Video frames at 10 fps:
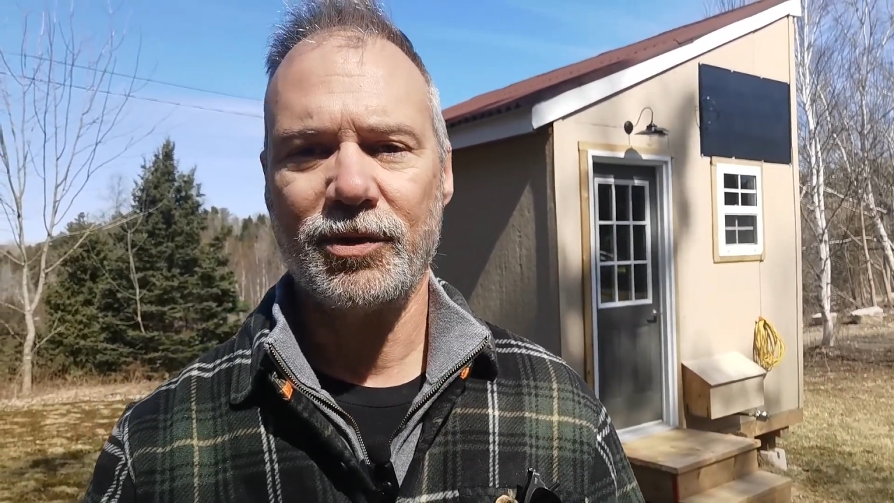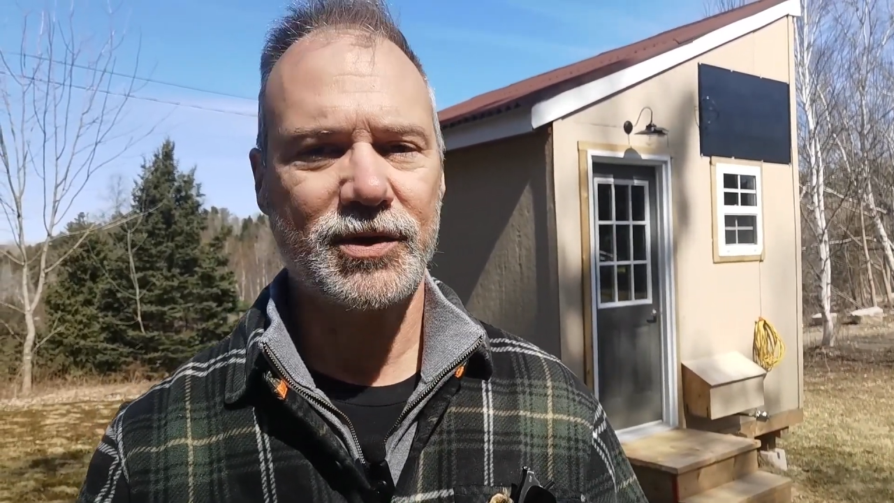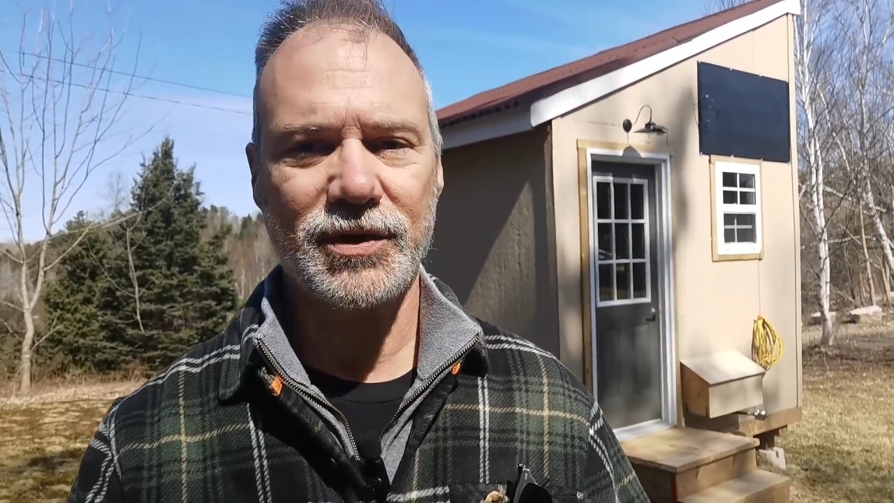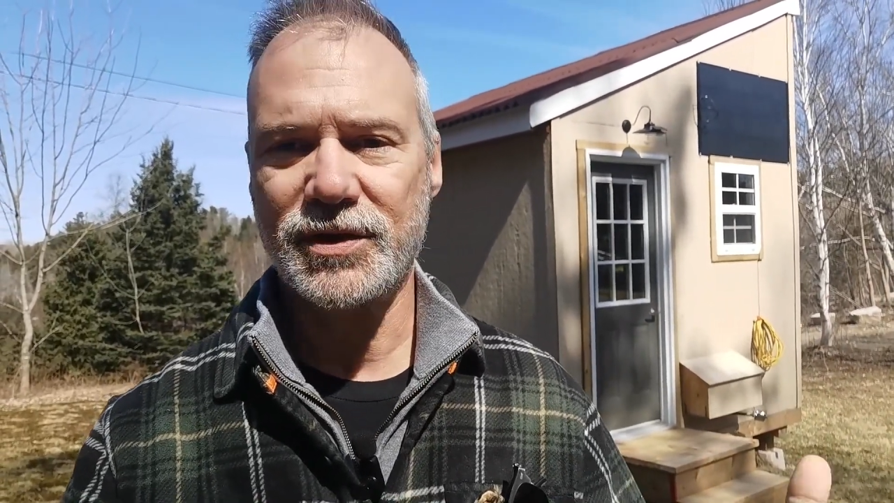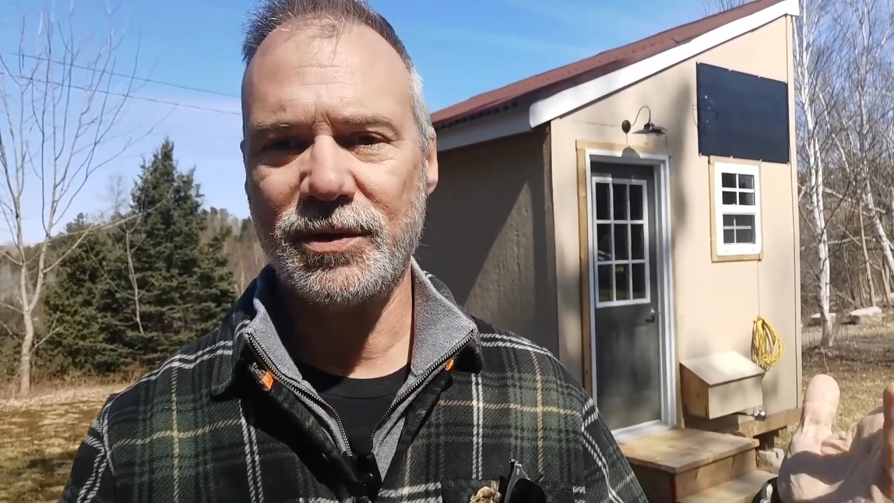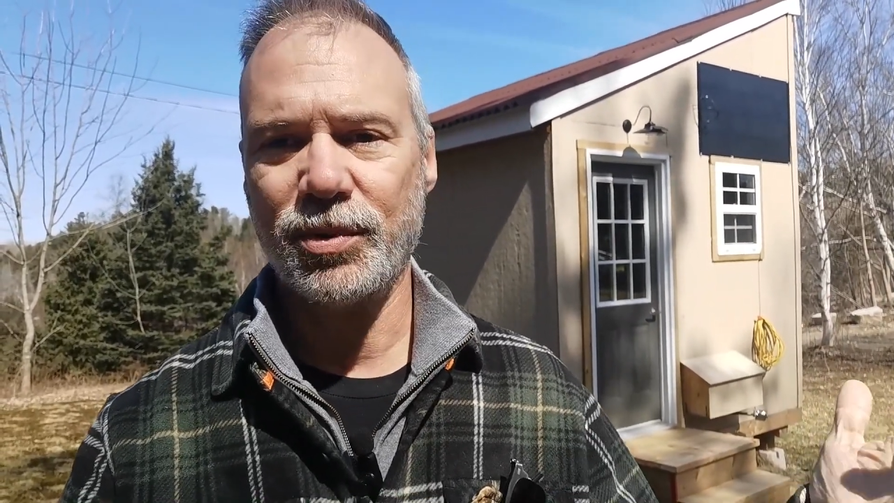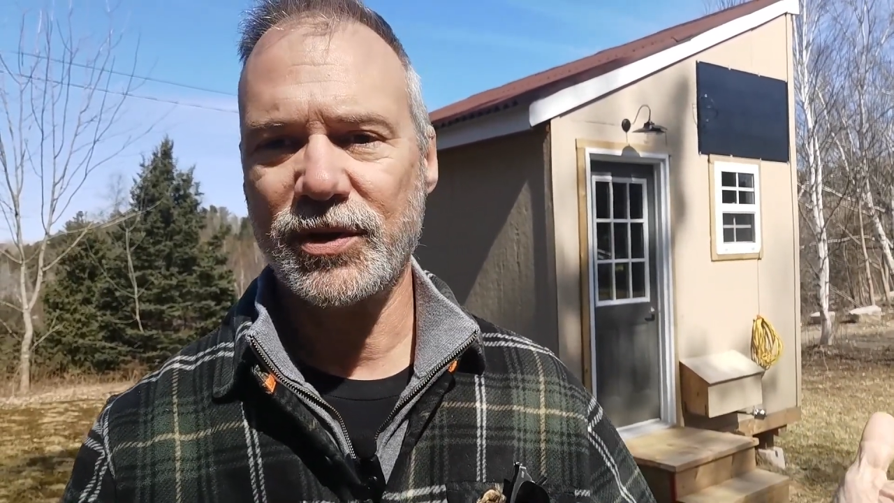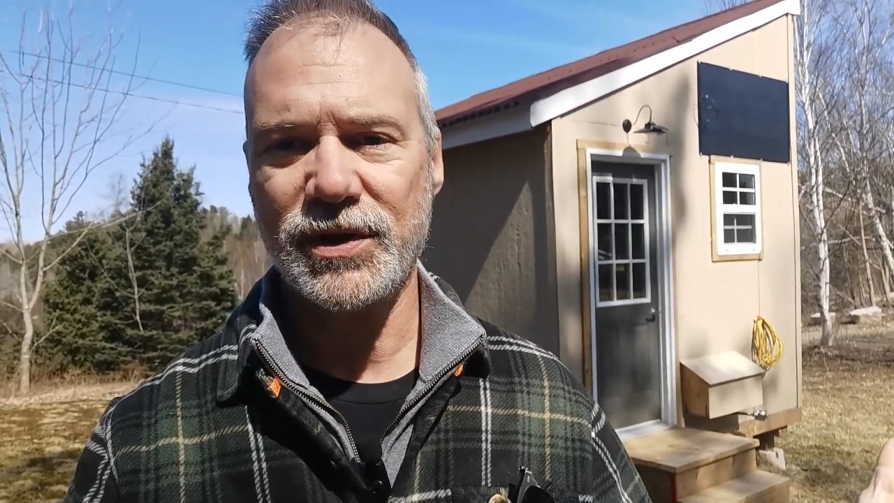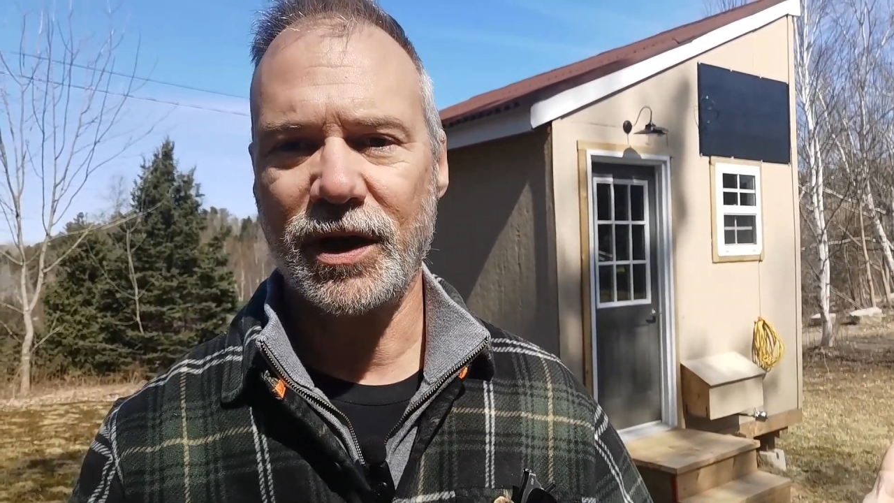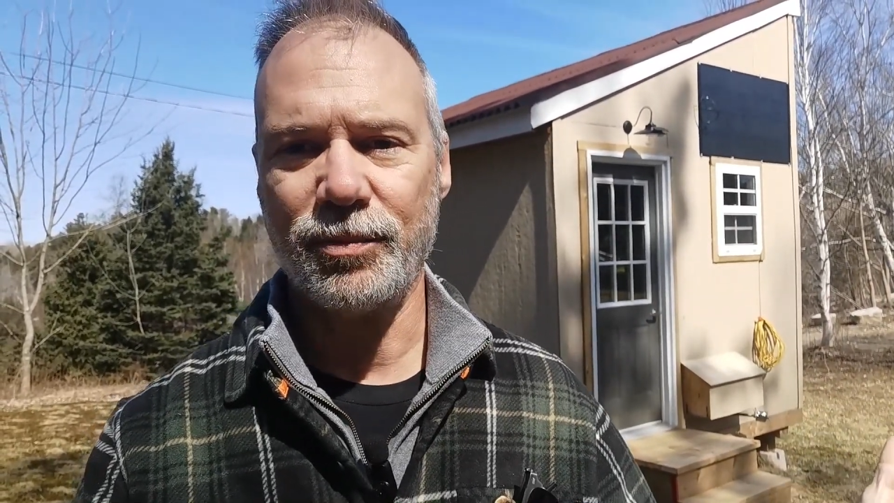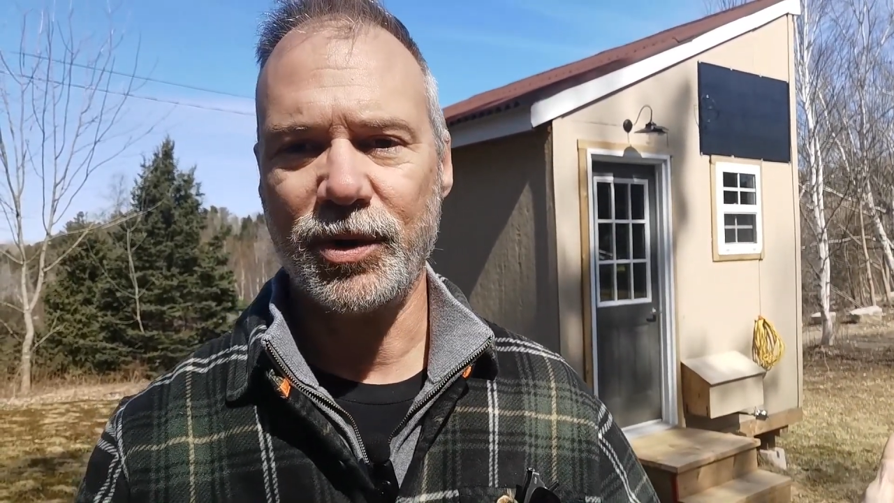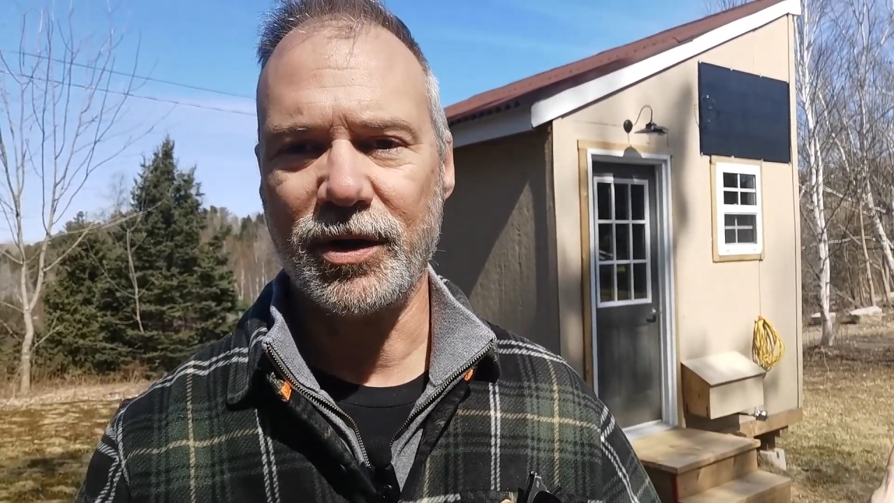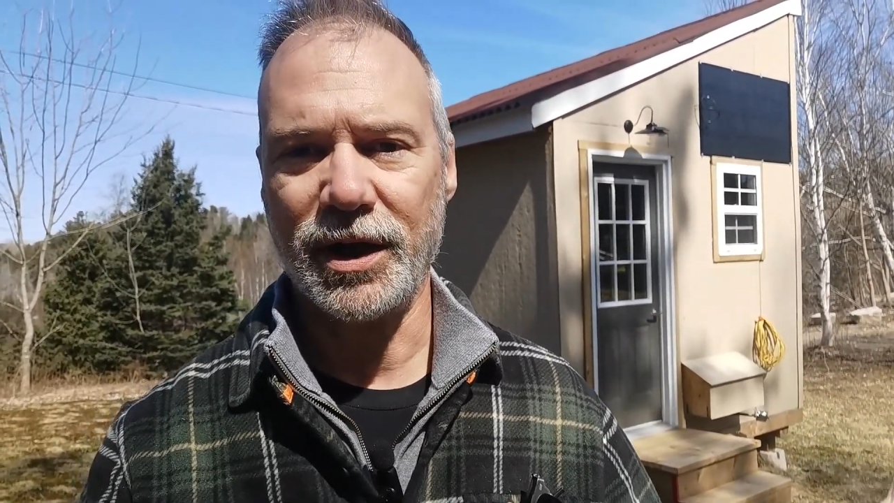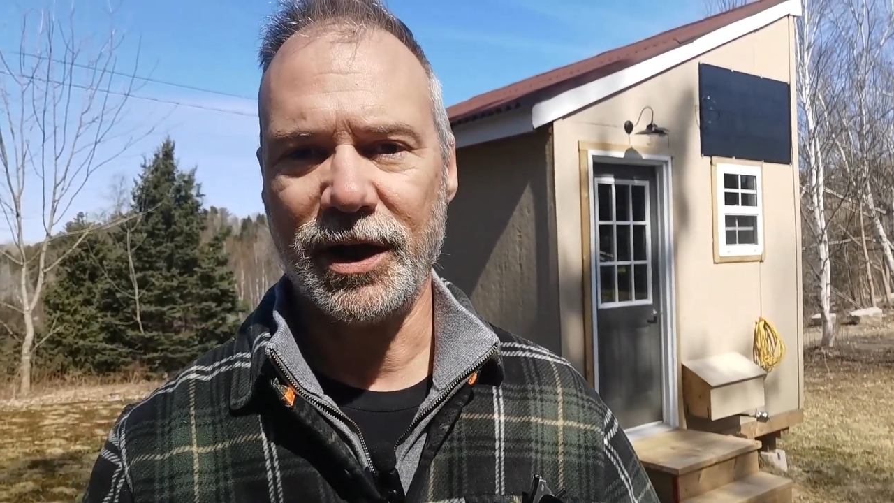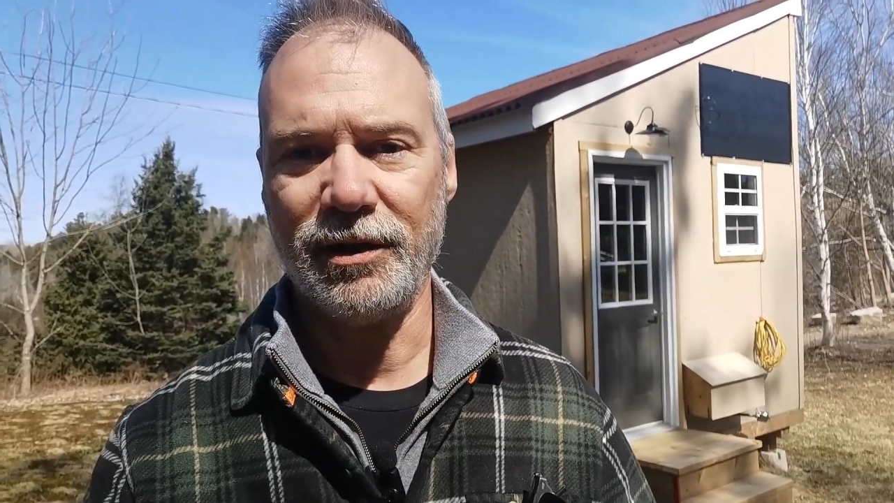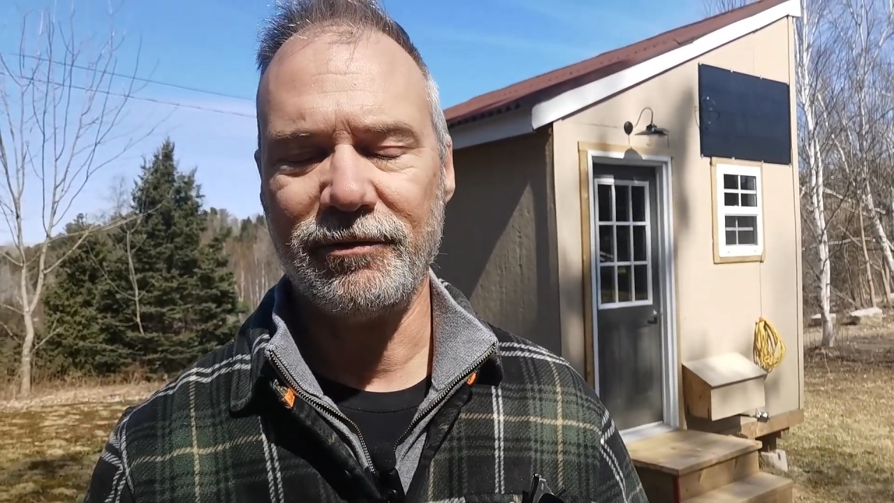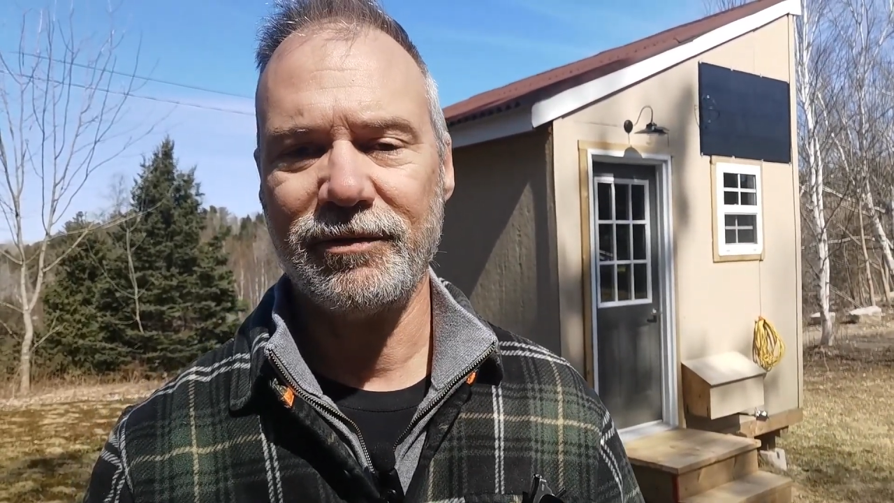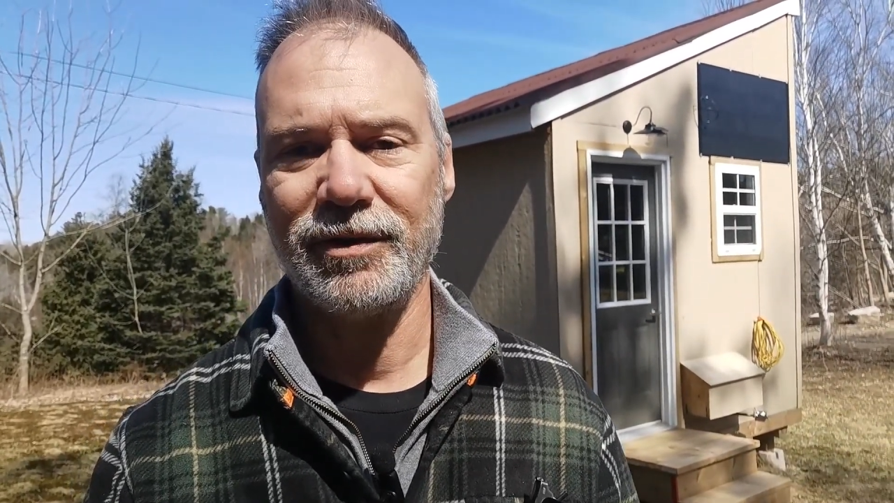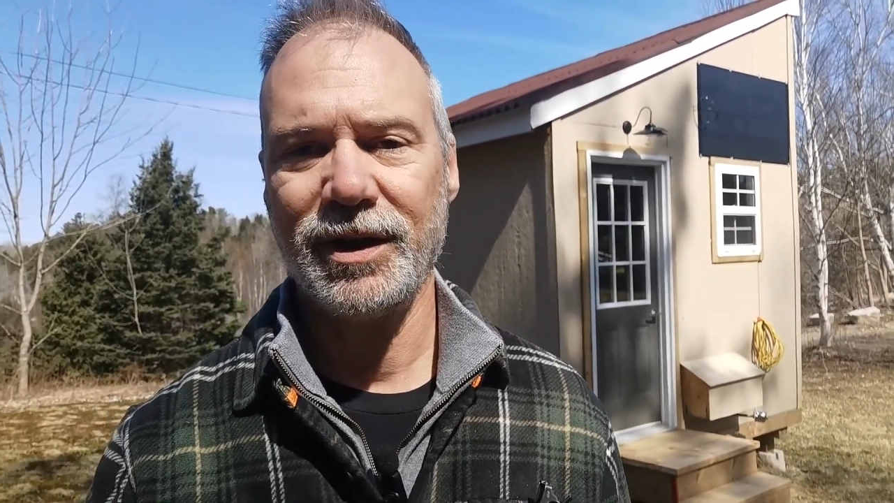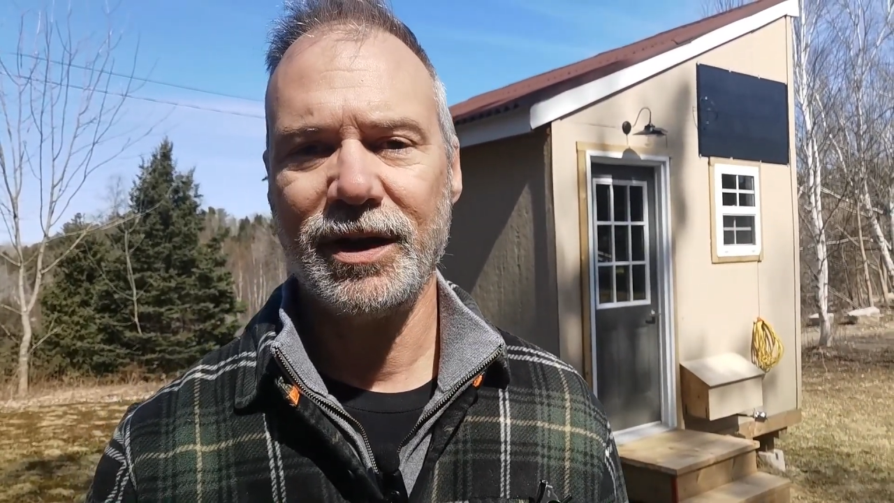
which is the simplest setup you can have